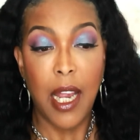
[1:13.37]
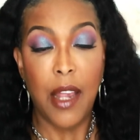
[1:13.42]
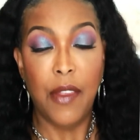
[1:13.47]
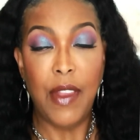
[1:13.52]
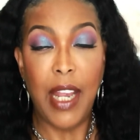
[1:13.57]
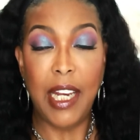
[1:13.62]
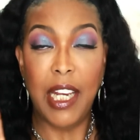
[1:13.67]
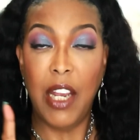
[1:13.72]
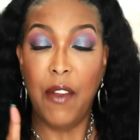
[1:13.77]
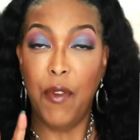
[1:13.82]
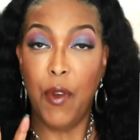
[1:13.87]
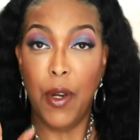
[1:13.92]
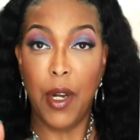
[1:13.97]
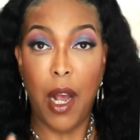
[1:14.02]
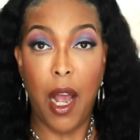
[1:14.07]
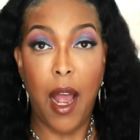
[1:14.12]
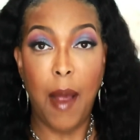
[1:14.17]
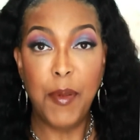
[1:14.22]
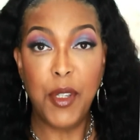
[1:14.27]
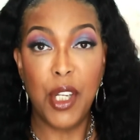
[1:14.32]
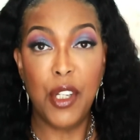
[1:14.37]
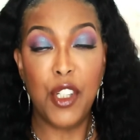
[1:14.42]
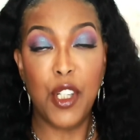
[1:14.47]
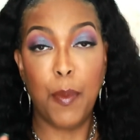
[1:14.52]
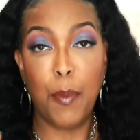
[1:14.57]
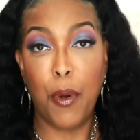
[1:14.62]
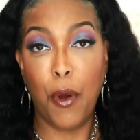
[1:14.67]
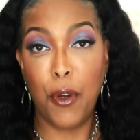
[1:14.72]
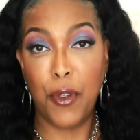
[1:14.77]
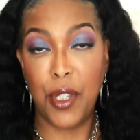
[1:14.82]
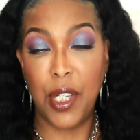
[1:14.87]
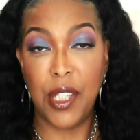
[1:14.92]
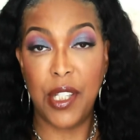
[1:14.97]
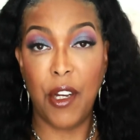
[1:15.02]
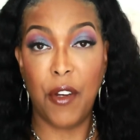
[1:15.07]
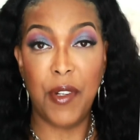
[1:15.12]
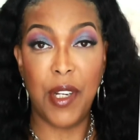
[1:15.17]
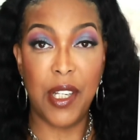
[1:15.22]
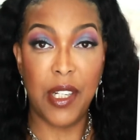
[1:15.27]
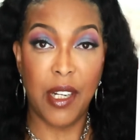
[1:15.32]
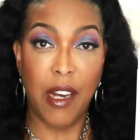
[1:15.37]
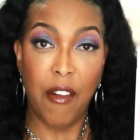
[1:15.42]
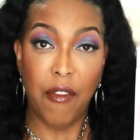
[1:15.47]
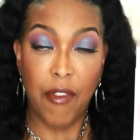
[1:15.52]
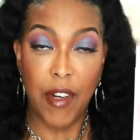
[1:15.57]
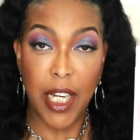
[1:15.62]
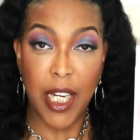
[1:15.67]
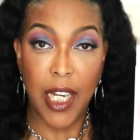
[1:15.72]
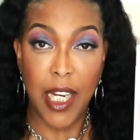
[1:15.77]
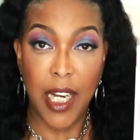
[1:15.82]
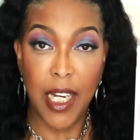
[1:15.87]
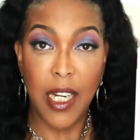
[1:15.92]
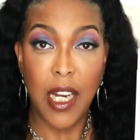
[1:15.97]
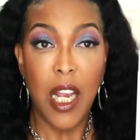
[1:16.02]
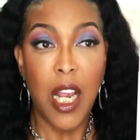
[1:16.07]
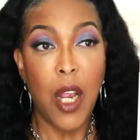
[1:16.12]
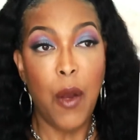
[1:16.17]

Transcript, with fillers: they give you an option to purchase their discovery kit,